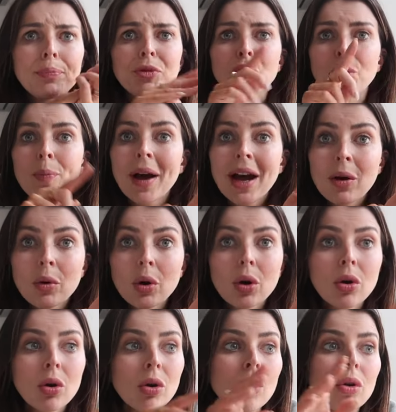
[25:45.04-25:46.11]
your
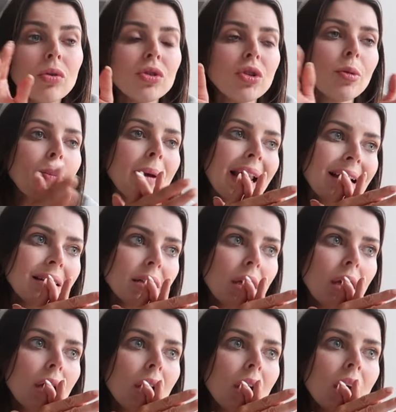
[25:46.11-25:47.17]
bowel, your
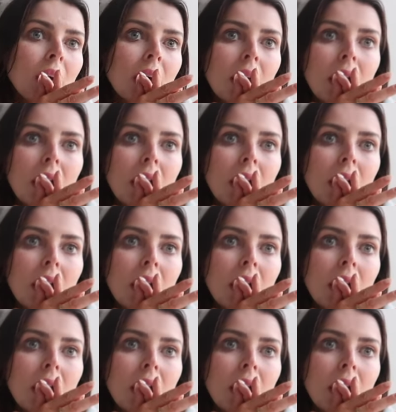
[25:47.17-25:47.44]
bladder,